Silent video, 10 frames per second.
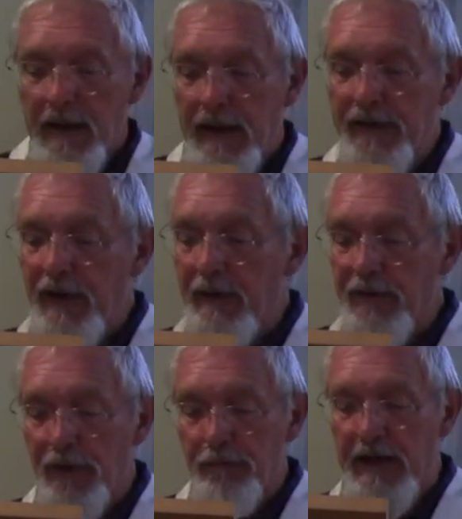instead of
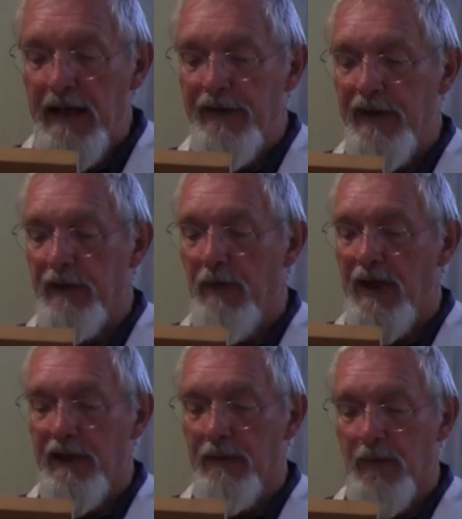just reacting in the way
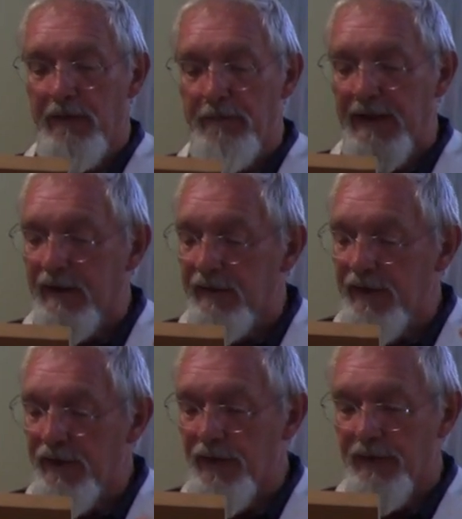that we've been
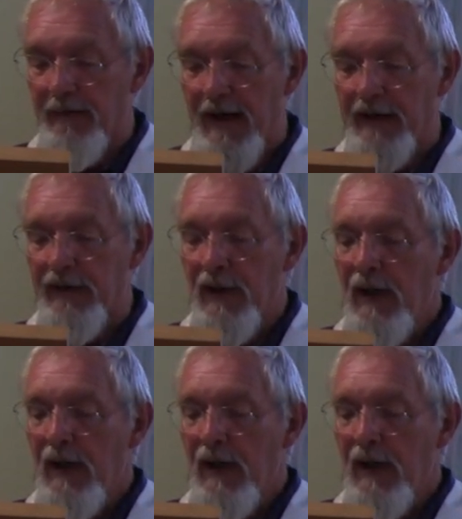conditioned to act,